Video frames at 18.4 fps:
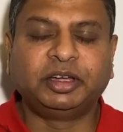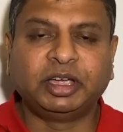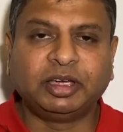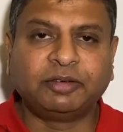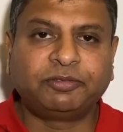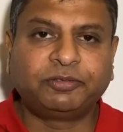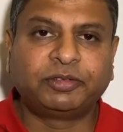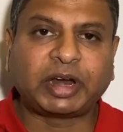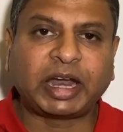
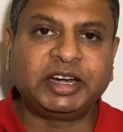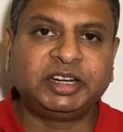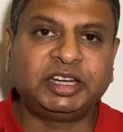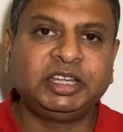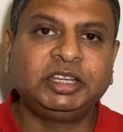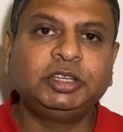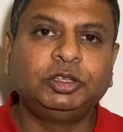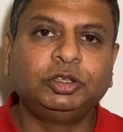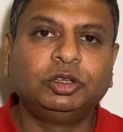if
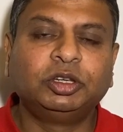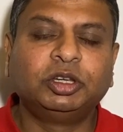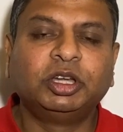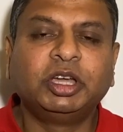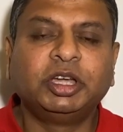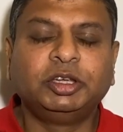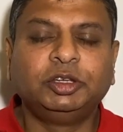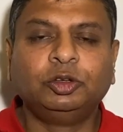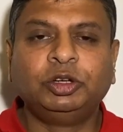writing
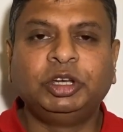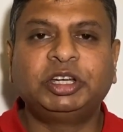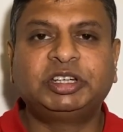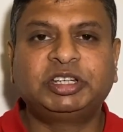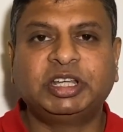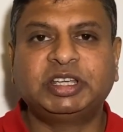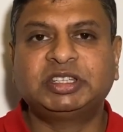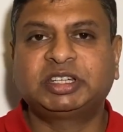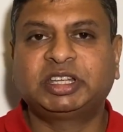unit
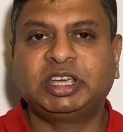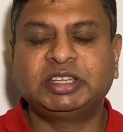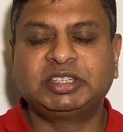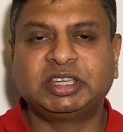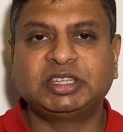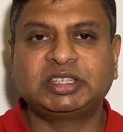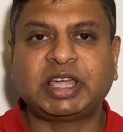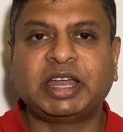test cases